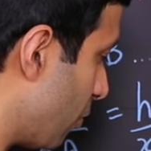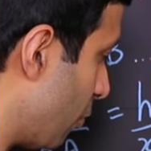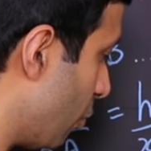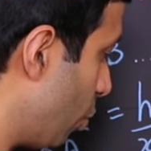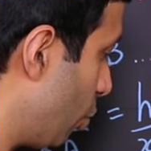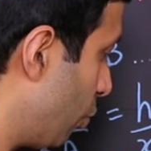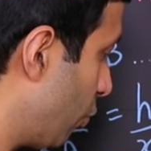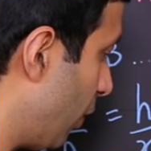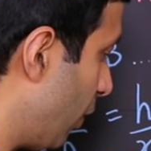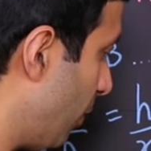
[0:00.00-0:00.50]

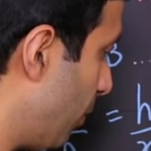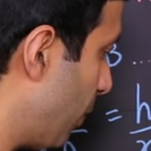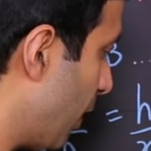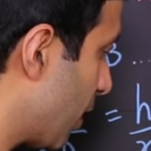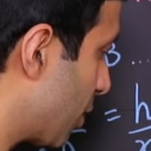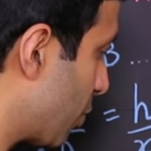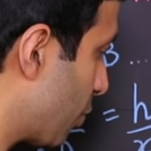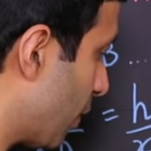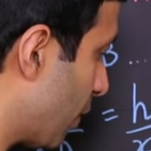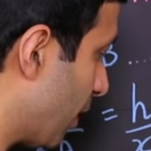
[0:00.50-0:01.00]
root 3
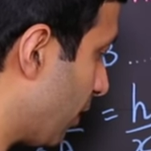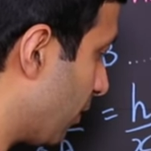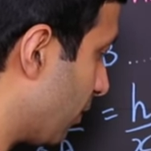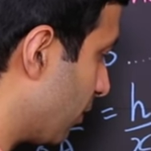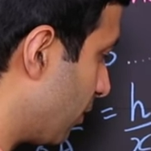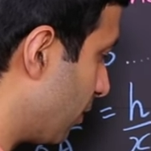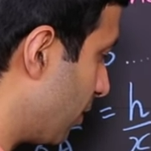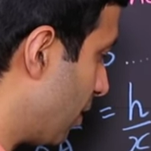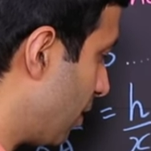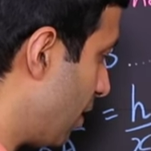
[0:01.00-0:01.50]
plus 1
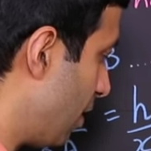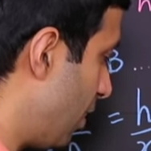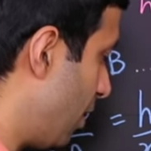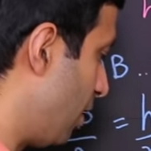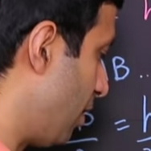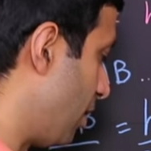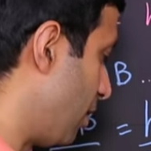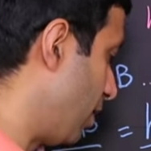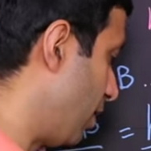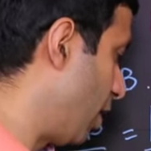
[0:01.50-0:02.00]

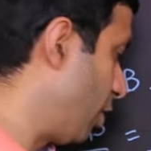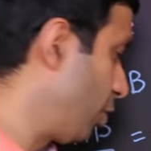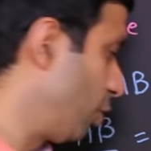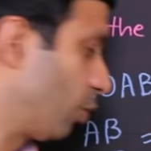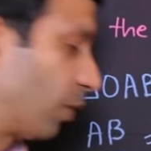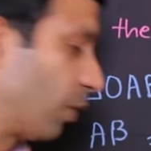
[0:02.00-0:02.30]
now you